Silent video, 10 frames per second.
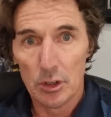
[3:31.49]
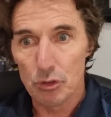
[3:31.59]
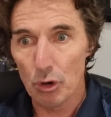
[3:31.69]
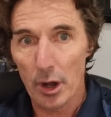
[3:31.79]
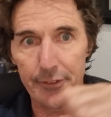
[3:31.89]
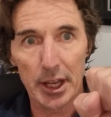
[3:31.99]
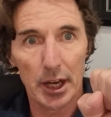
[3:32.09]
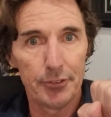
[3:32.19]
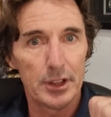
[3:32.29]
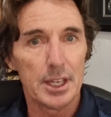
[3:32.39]
driving
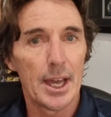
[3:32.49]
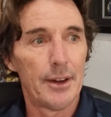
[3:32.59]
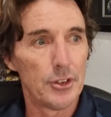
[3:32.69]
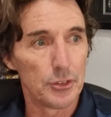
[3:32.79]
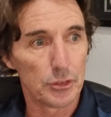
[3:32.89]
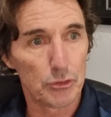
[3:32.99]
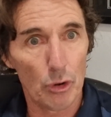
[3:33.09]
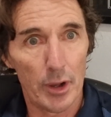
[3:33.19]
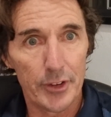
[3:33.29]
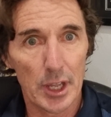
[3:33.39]
over the covers,
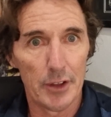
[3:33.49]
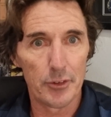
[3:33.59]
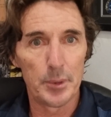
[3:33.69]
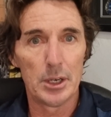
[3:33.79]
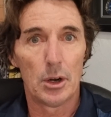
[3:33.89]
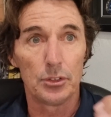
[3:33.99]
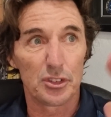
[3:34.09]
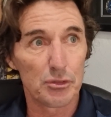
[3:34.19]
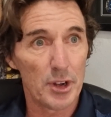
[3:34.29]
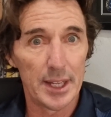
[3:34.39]
driving over mid-on,
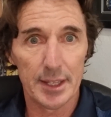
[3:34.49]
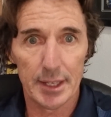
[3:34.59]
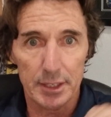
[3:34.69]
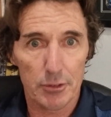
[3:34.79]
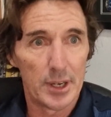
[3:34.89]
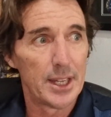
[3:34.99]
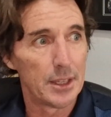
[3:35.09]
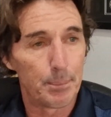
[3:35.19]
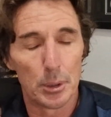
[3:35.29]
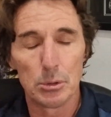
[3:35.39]
straight down the ground,
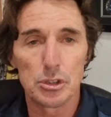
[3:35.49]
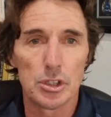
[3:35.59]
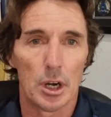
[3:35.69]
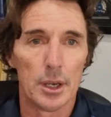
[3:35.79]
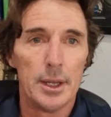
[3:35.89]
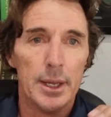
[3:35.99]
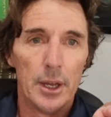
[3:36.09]
the pull shot.